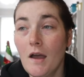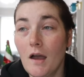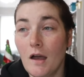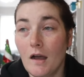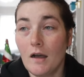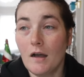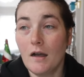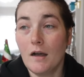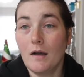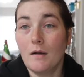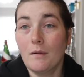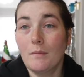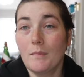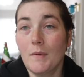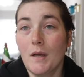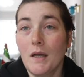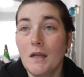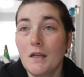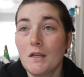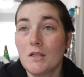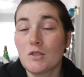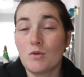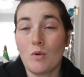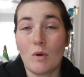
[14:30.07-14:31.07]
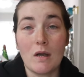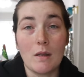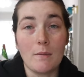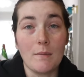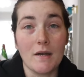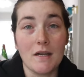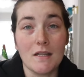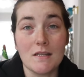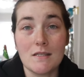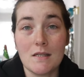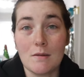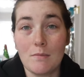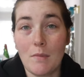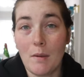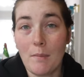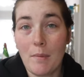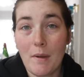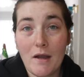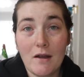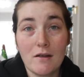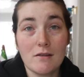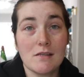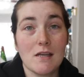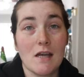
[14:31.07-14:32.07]
Um, twenty minutes to my
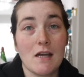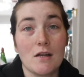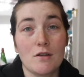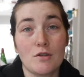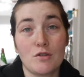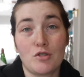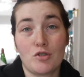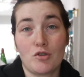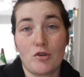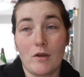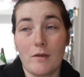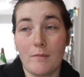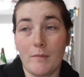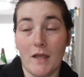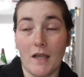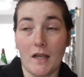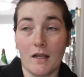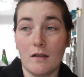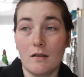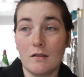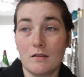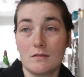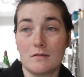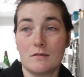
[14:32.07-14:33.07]
parents' house, screaming.